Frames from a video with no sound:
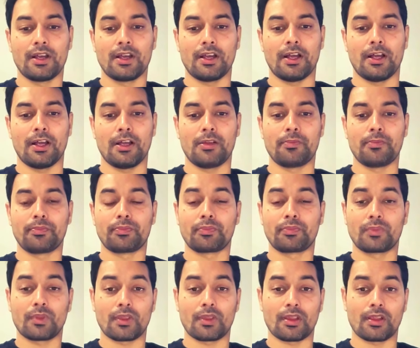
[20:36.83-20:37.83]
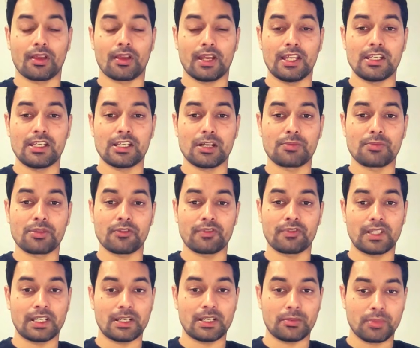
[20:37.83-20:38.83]
In terms of
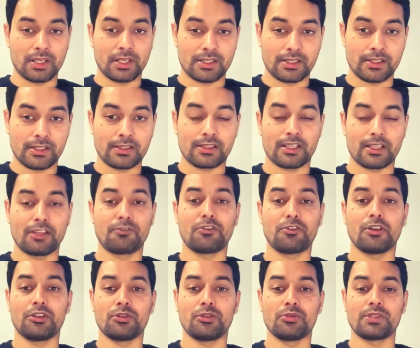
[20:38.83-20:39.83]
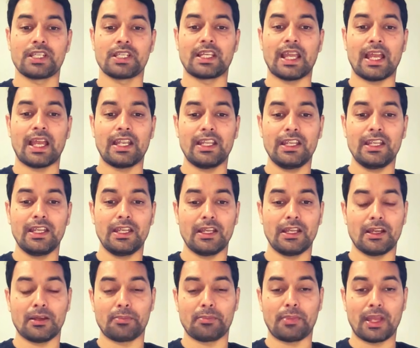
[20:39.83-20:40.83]
databases, if you're using any
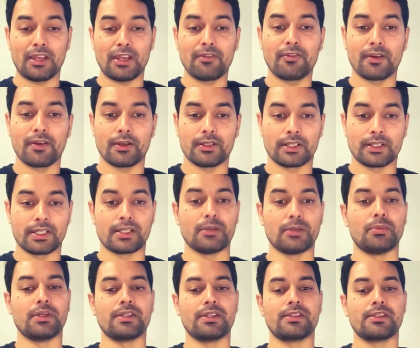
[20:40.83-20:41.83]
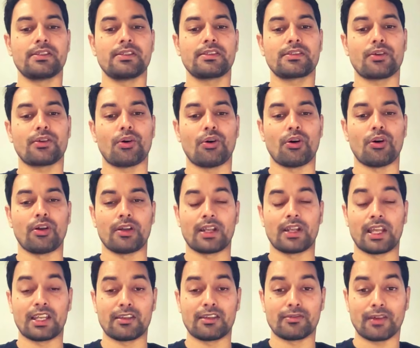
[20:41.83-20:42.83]
peripheral databases or
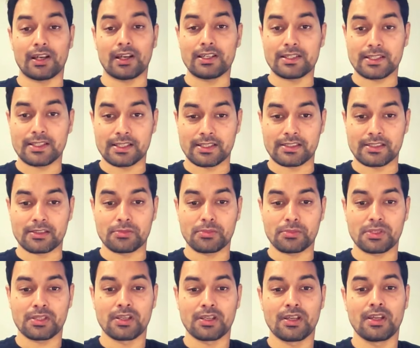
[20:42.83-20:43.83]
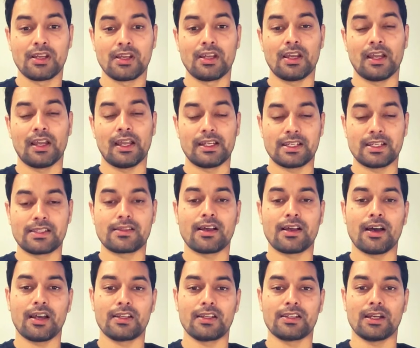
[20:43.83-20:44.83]
any file systems, it is a
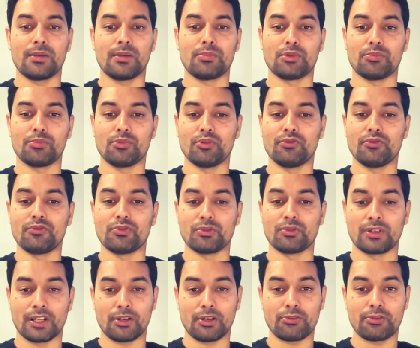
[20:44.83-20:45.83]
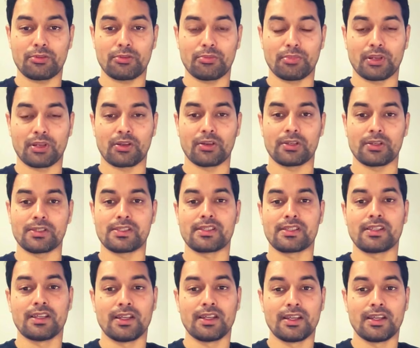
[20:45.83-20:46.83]
high time to move to cloud because